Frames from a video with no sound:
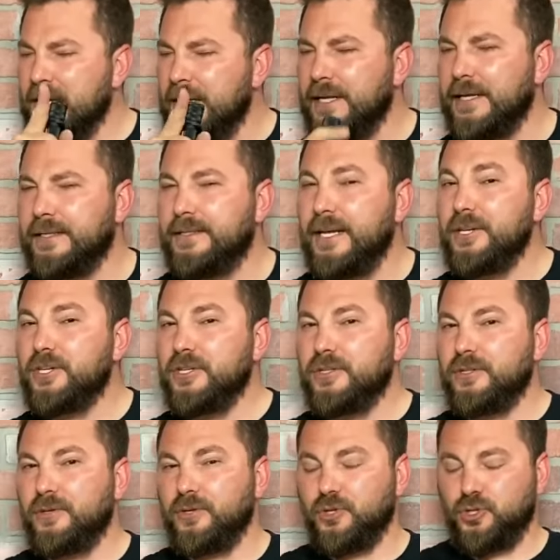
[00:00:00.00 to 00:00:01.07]
In addition
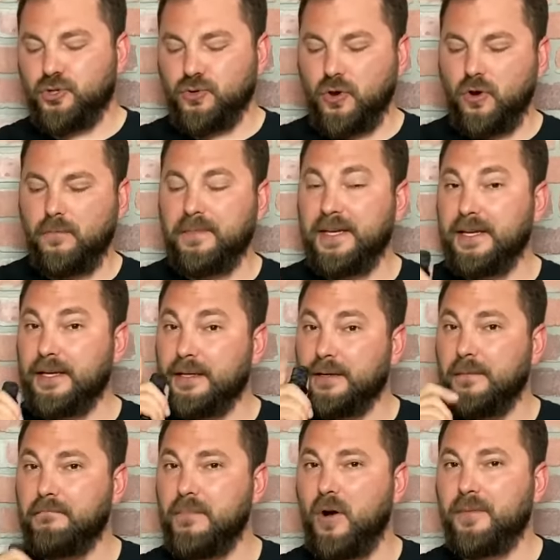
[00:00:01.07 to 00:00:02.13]
to the strobe being
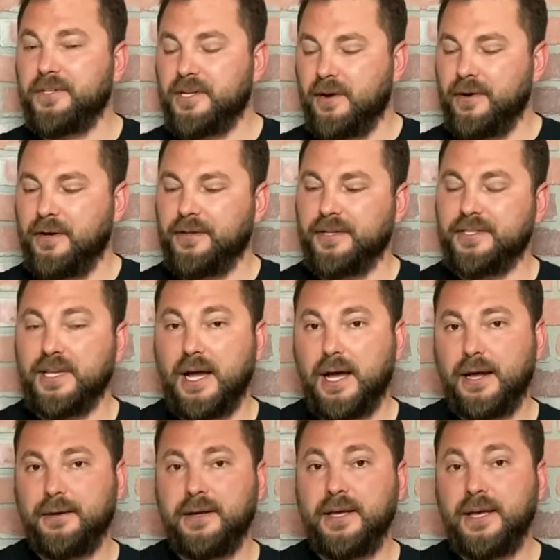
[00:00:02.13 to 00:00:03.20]
momentary on the
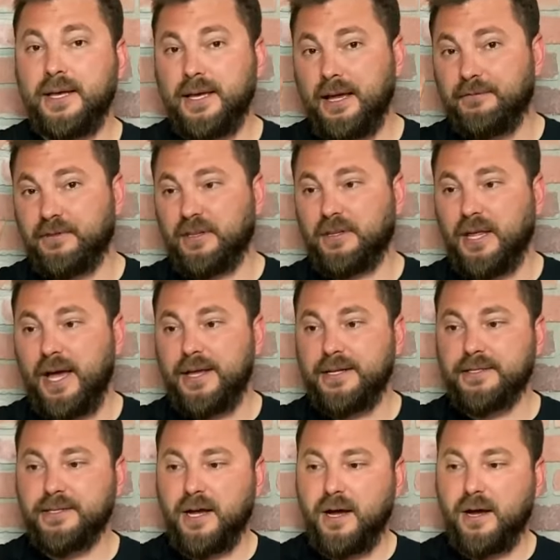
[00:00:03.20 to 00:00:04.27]
side, if the light
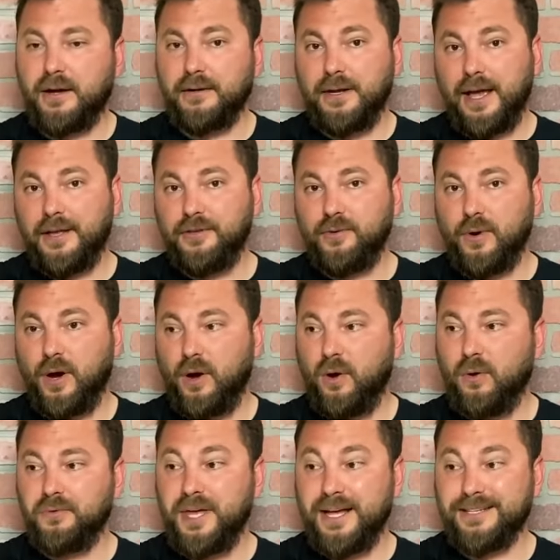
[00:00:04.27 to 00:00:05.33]
is on and you
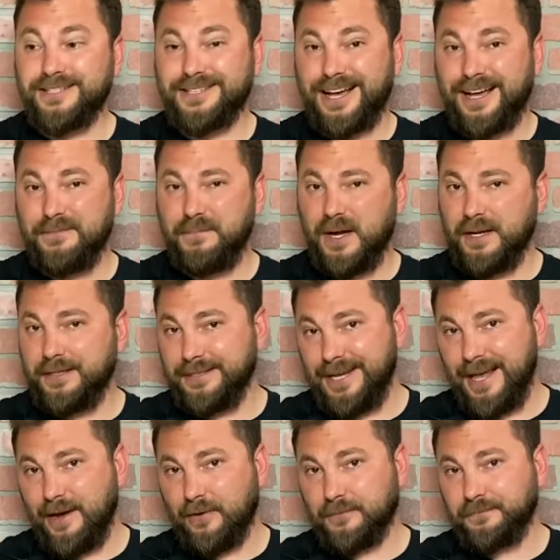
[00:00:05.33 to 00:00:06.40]
hold that side button
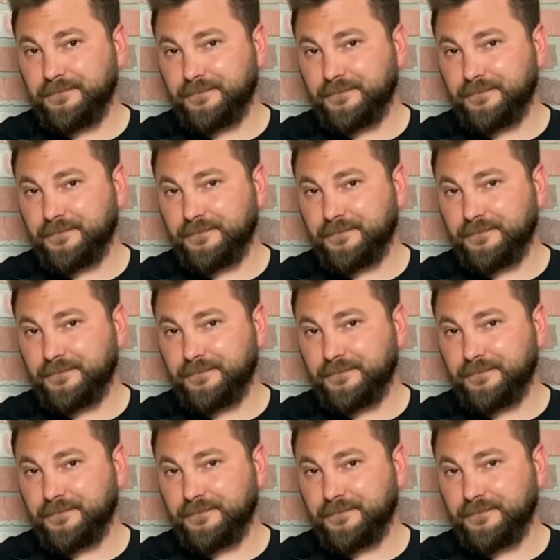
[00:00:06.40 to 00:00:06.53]
down,